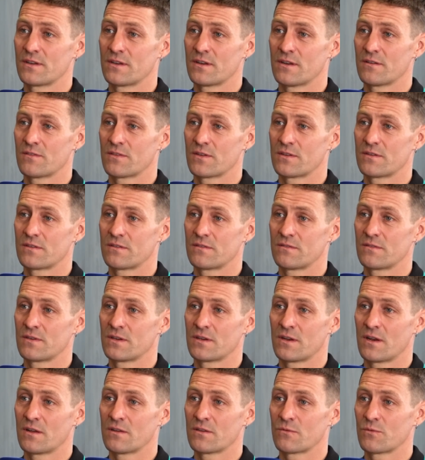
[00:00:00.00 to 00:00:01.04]
that
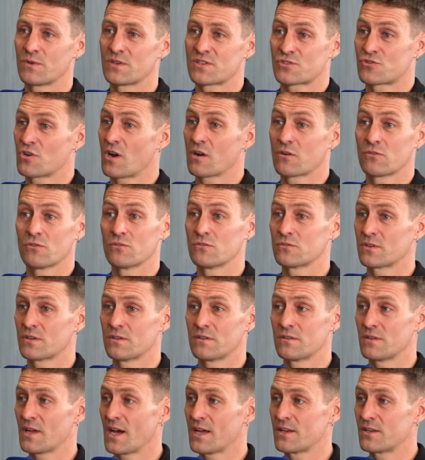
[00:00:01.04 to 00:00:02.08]
we struggled
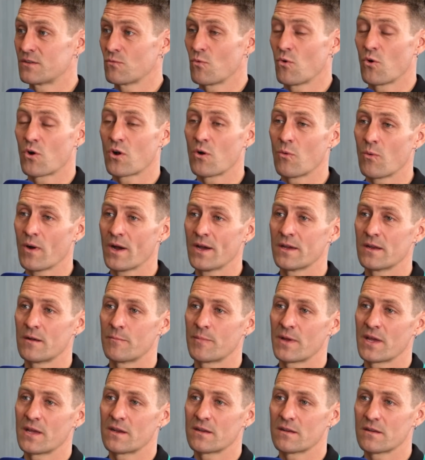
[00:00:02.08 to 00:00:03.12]
and had to walk away and
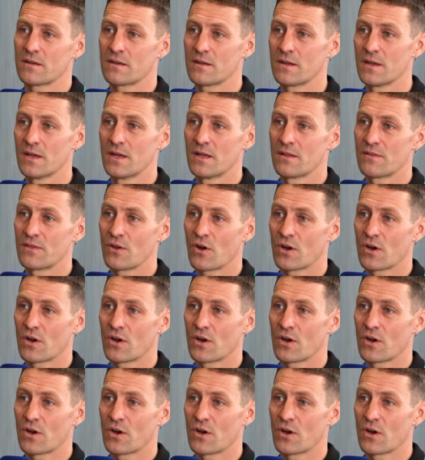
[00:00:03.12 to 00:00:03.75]
abandon